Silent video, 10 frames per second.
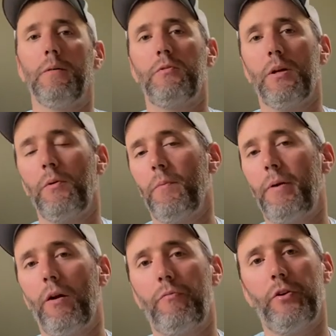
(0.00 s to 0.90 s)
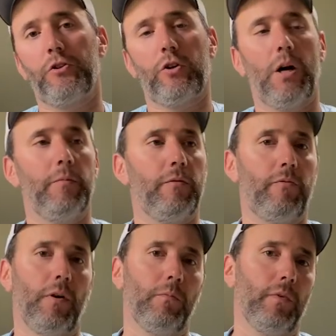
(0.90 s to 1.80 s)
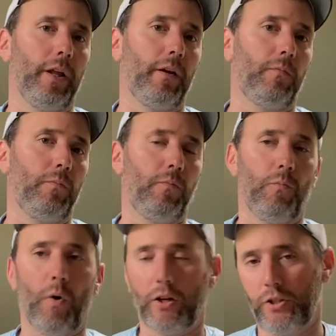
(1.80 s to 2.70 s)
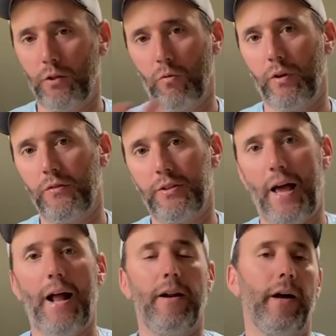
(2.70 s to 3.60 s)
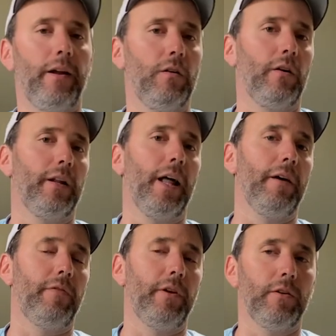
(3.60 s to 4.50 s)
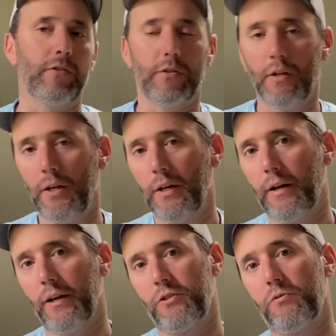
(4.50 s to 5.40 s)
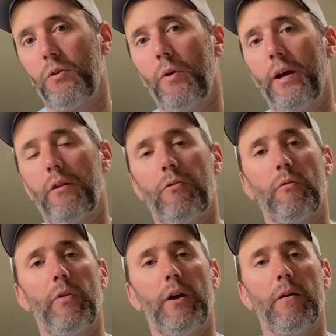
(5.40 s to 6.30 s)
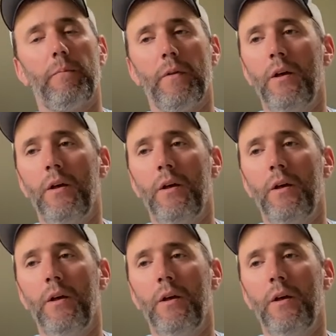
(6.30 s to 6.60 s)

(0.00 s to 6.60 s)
Some of the better fish are coming from like Watch Hill Reefs at night on live eels. Guys three-way in through there.